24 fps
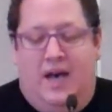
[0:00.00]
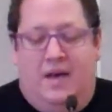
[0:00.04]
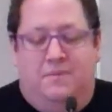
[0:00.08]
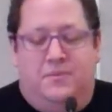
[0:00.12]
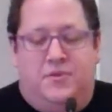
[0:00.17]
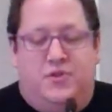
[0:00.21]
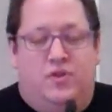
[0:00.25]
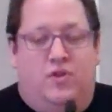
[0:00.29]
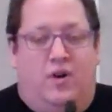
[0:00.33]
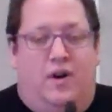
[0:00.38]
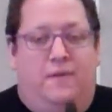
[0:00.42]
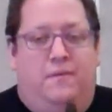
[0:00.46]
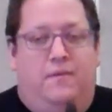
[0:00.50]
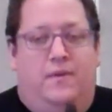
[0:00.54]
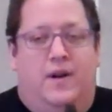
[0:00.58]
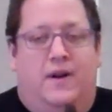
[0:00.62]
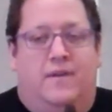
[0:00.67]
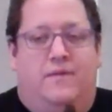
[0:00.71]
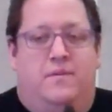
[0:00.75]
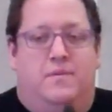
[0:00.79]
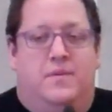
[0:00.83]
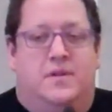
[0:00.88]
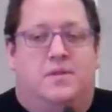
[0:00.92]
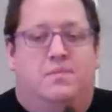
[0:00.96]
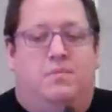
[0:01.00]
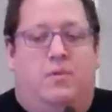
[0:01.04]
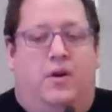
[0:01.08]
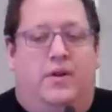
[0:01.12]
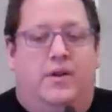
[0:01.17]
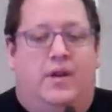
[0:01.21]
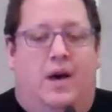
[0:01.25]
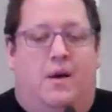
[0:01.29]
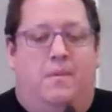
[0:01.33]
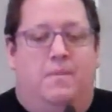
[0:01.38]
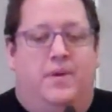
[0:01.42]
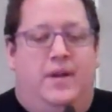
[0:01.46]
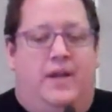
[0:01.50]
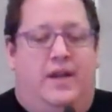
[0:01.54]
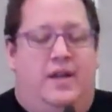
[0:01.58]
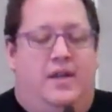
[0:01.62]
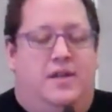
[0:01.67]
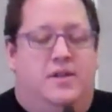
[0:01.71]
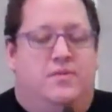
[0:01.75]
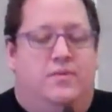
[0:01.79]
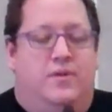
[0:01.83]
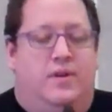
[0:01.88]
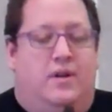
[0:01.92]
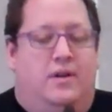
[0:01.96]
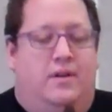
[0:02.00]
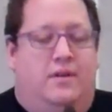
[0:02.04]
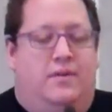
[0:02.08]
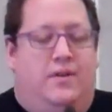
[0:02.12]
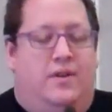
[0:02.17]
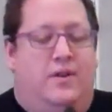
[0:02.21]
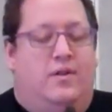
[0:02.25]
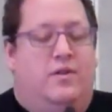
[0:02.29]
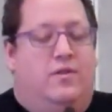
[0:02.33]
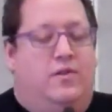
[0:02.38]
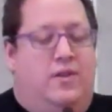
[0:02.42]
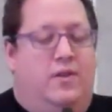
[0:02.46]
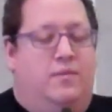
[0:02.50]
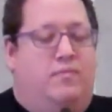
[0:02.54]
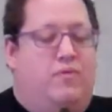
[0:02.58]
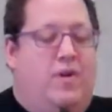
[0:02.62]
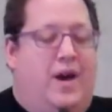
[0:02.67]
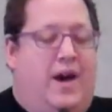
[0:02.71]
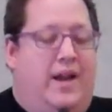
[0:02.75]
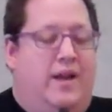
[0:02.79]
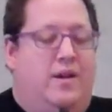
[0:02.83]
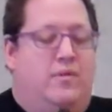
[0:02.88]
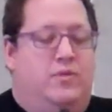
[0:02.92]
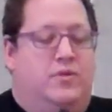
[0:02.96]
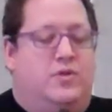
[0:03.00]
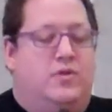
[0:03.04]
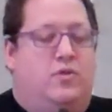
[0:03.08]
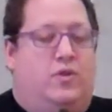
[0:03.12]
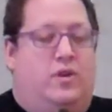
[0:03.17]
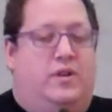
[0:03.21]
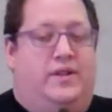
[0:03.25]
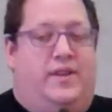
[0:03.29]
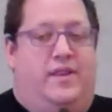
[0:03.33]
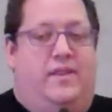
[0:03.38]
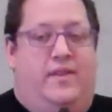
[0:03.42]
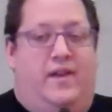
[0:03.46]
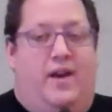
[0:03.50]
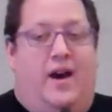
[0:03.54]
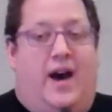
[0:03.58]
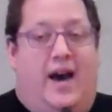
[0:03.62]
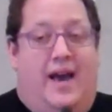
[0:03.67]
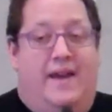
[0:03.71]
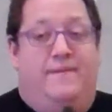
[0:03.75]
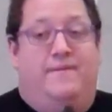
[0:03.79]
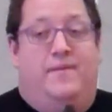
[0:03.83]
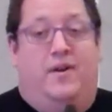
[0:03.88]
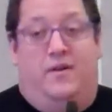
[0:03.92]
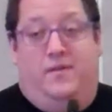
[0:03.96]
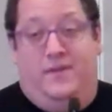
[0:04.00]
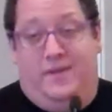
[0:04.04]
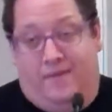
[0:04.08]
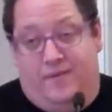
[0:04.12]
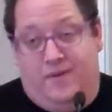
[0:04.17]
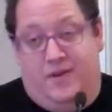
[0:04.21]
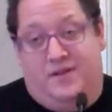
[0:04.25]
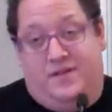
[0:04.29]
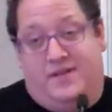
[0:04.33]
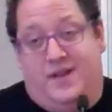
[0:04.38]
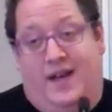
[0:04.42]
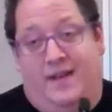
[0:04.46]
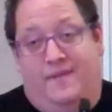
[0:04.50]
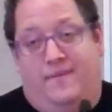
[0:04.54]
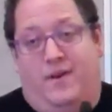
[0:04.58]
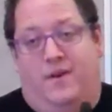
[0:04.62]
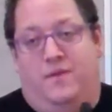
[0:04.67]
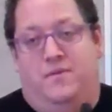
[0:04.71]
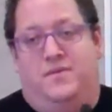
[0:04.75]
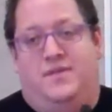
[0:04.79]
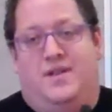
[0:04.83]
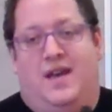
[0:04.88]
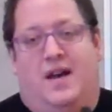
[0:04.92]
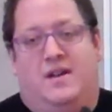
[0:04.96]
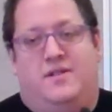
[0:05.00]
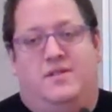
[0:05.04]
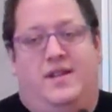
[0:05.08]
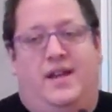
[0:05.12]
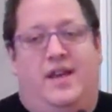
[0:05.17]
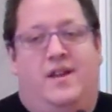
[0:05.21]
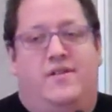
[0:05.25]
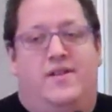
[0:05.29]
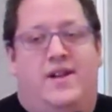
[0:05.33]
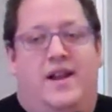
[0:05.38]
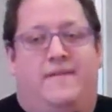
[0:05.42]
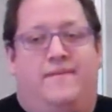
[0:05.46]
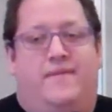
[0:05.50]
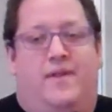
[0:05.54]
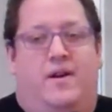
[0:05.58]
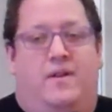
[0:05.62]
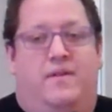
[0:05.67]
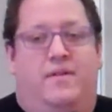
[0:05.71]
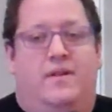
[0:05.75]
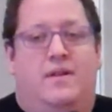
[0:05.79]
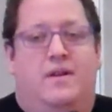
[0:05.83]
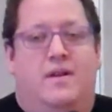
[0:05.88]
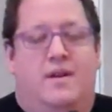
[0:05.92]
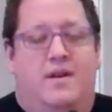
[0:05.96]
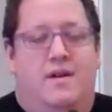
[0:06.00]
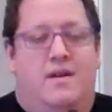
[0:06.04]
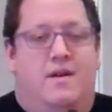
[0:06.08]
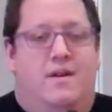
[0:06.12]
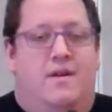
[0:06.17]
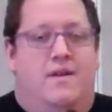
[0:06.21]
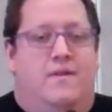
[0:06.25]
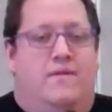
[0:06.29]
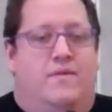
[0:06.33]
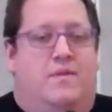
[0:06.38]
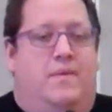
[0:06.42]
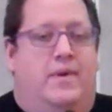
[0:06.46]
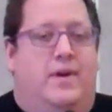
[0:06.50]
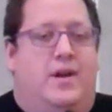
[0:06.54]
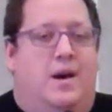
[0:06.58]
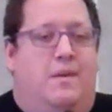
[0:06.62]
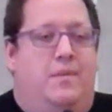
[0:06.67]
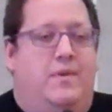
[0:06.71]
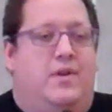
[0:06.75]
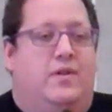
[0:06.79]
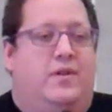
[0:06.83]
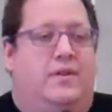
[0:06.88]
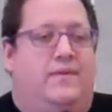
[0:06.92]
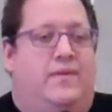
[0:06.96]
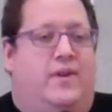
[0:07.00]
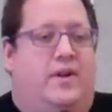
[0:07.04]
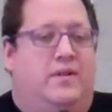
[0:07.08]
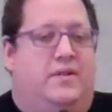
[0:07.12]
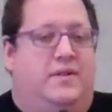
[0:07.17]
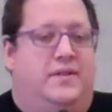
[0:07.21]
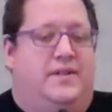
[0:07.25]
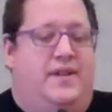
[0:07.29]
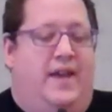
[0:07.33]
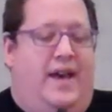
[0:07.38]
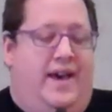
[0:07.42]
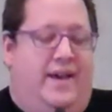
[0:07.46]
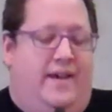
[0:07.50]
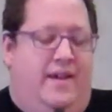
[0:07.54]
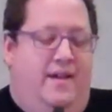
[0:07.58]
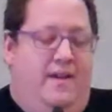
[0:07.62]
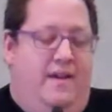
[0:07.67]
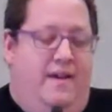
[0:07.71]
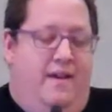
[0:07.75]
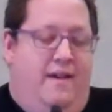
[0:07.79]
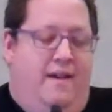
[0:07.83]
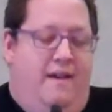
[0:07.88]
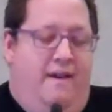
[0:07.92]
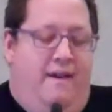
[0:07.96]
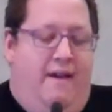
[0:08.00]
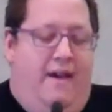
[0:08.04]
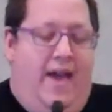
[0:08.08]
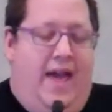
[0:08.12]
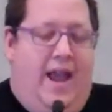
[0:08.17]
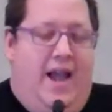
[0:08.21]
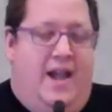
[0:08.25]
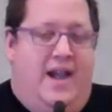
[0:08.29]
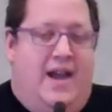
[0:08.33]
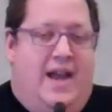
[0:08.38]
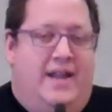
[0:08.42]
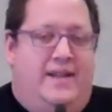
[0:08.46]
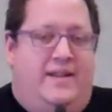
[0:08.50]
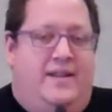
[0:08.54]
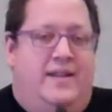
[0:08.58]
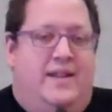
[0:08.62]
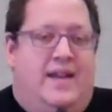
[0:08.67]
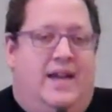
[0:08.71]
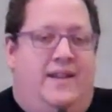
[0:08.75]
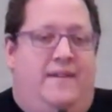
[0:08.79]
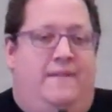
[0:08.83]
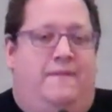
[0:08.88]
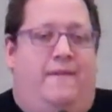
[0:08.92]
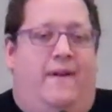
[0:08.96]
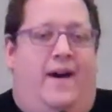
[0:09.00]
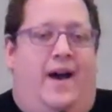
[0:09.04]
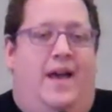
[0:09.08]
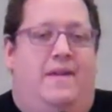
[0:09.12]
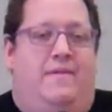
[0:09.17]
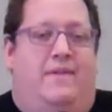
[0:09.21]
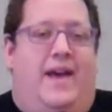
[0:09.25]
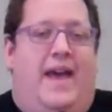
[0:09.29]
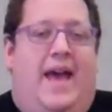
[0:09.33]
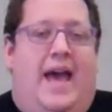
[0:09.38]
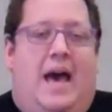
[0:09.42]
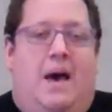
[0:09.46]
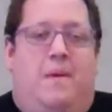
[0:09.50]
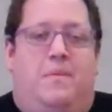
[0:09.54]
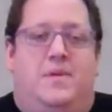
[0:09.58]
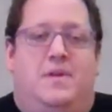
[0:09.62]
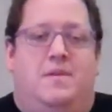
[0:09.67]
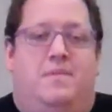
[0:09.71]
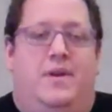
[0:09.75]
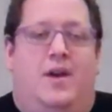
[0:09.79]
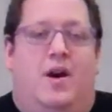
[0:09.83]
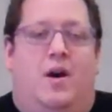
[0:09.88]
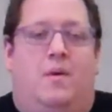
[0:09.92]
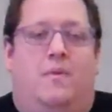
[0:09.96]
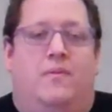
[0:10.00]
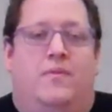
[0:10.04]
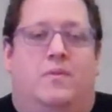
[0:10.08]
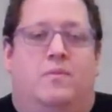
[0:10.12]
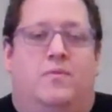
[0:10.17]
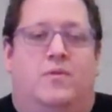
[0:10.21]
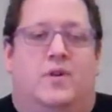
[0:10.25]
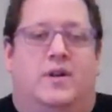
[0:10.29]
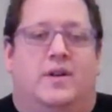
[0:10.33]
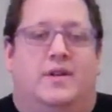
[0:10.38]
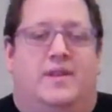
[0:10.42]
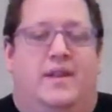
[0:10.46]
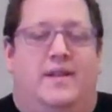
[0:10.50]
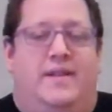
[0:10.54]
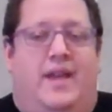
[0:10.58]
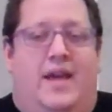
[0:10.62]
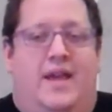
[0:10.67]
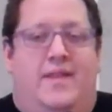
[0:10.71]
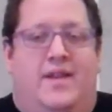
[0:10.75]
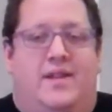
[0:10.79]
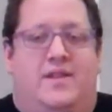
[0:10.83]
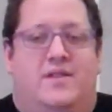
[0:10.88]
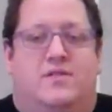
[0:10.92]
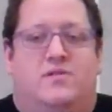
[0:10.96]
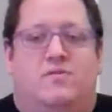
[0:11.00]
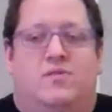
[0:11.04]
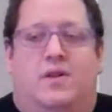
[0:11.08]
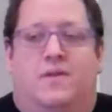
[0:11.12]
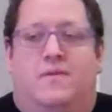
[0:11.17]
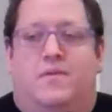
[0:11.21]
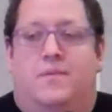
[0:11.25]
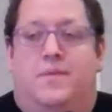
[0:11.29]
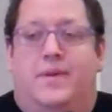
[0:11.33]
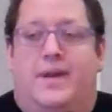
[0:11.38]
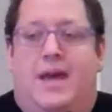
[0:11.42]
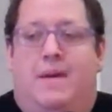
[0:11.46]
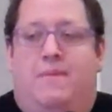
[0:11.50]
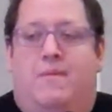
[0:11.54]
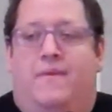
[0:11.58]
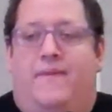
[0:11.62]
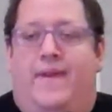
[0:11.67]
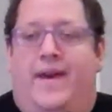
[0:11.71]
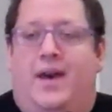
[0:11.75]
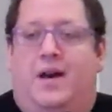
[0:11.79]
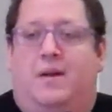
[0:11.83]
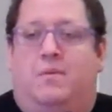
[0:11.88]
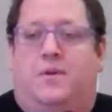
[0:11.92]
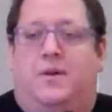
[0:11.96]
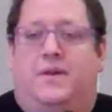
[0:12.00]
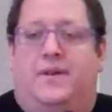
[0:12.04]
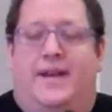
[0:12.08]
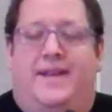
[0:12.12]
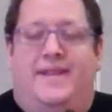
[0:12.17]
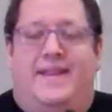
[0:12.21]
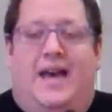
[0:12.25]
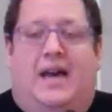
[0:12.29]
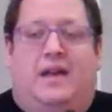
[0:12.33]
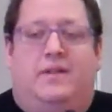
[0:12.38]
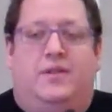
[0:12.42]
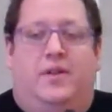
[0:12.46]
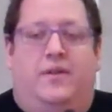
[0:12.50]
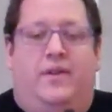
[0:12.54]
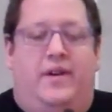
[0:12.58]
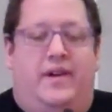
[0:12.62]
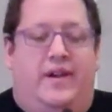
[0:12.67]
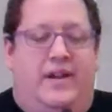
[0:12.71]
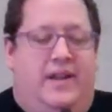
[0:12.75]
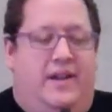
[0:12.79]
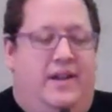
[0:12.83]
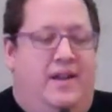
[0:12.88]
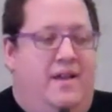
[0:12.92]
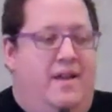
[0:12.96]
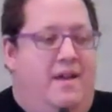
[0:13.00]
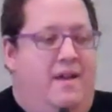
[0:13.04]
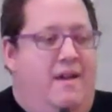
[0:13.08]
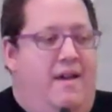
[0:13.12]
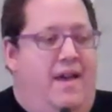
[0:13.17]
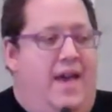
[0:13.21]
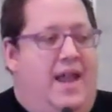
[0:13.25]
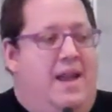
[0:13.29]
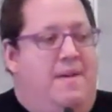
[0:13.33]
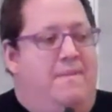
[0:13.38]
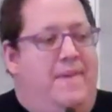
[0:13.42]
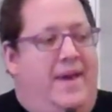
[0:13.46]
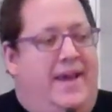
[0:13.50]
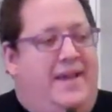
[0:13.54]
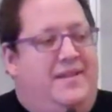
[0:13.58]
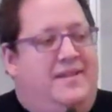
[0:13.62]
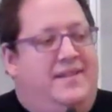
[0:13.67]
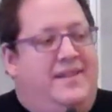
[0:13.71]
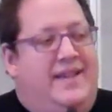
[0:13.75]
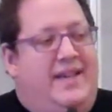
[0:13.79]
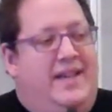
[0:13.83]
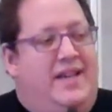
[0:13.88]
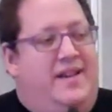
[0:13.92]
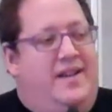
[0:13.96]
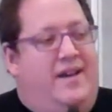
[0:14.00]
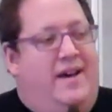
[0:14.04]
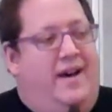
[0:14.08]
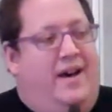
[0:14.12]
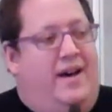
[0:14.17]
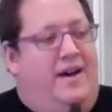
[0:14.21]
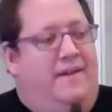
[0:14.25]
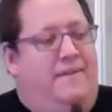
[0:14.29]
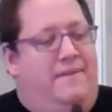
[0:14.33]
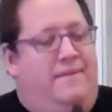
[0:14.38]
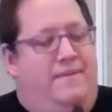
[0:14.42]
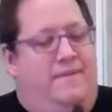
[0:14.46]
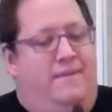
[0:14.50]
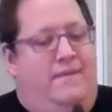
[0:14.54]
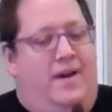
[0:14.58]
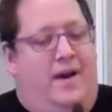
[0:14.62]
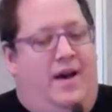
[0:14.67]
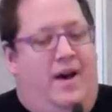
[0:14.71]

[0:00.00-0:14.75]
software from a small company in Israel. The product was called the iPhone. The first iPhone was actually an internet phone from a company called Vocaltech. And in 1995, I happened to be home from work the day that the software became available. I downloaded it, and amazingly enough,